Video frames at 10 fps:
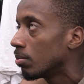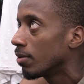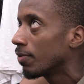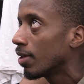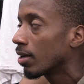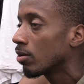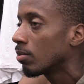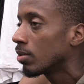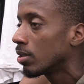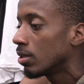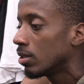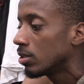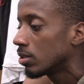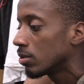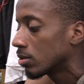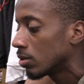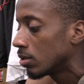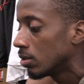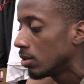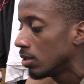be a flag normally. And then this year it's going
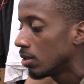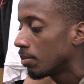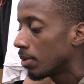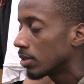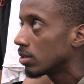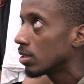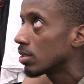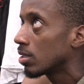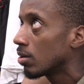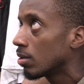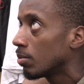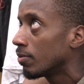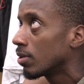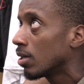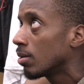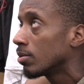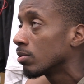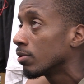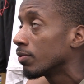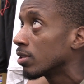to basically change the outcome of a game. It's
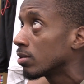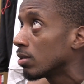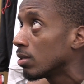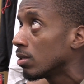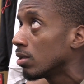real frustrating.